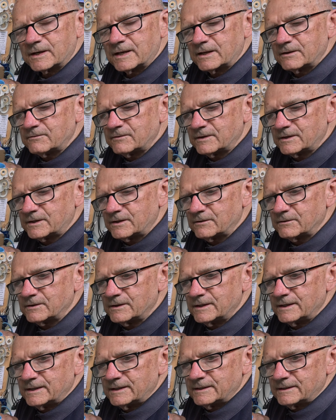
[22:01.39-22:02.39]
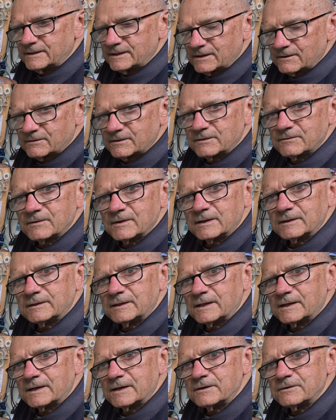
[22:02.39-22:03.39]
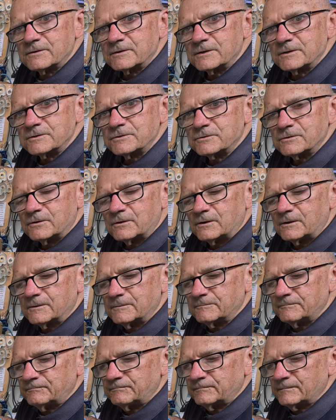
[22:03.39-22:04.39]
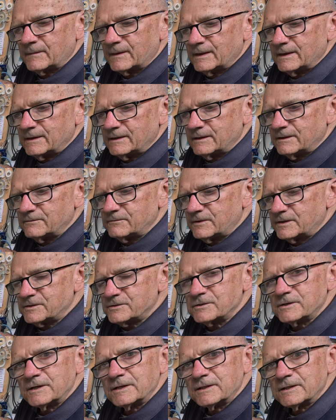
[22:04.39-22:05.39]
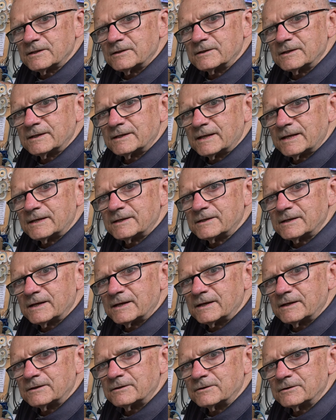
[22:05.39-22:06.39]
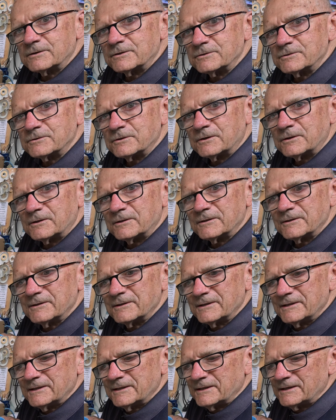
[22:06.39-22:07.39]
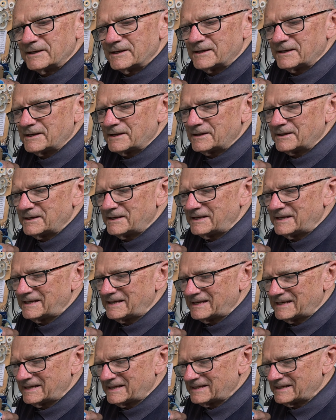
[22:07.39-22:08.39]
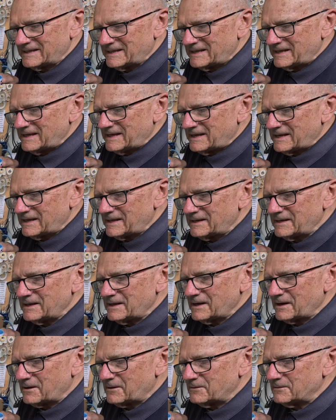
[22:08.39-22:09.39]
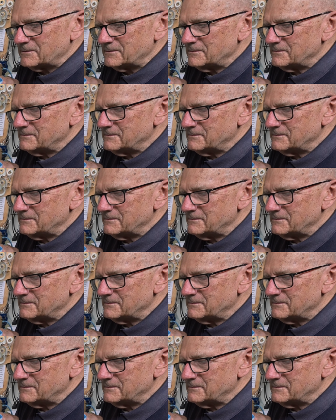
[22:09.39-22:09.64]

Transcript: K video. Now they've got that under control. Eventually they'll get eight K under control. Uh, anyhow,